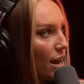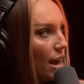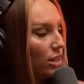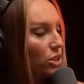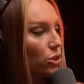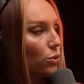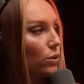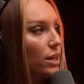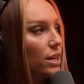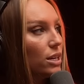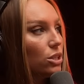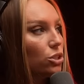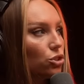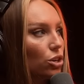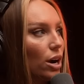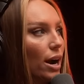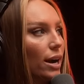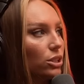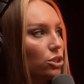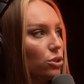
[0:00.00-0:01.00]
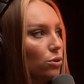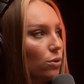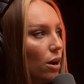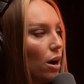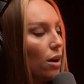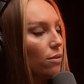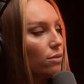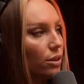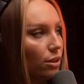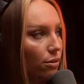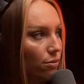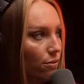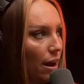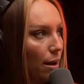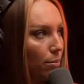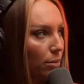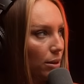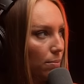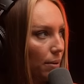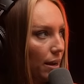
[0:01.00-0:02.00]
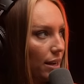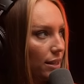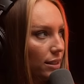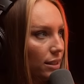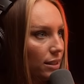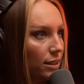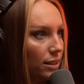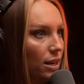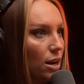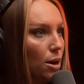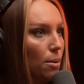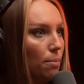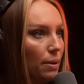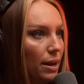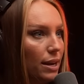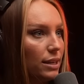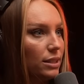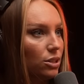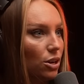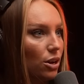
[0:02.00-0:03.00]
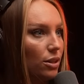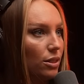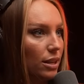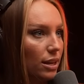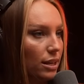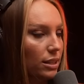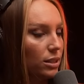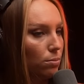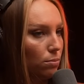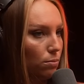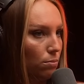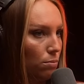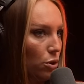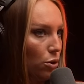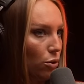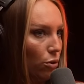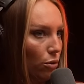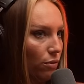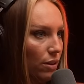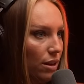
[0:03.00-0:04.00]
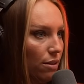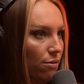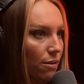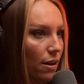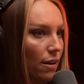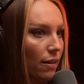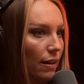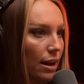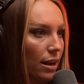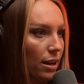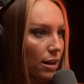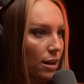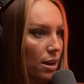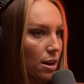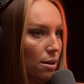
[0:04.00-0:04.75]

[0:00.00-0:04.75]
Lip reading: And so he's trying to cover the family bases. Based on this move, he felt like